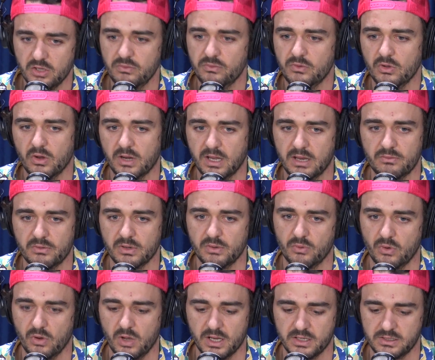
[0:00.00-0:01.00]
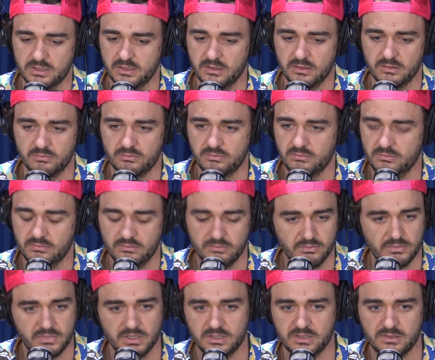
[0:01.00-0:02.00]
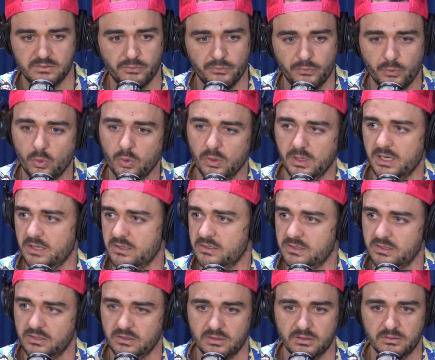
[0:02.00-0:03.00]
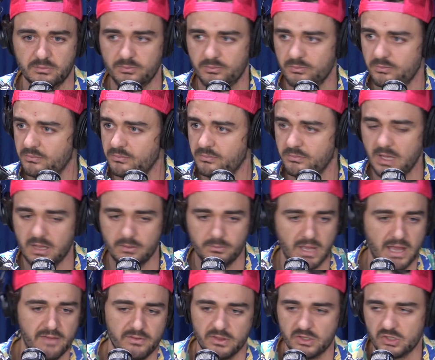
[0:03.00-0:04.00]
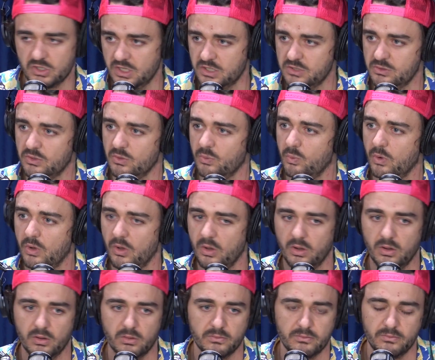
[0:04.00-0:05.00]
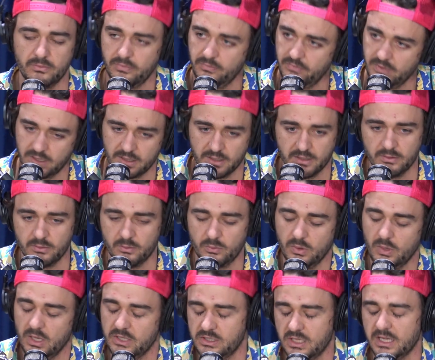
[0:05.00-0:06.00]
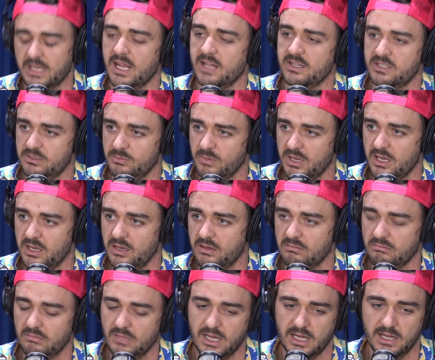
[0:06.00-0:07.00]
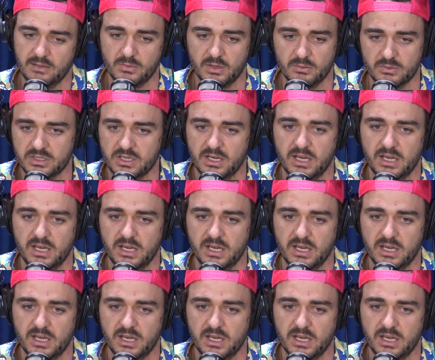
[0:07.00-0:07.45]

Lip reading: You've got every right to just fall into having the shits with the world. Fucking, it's against me. I'm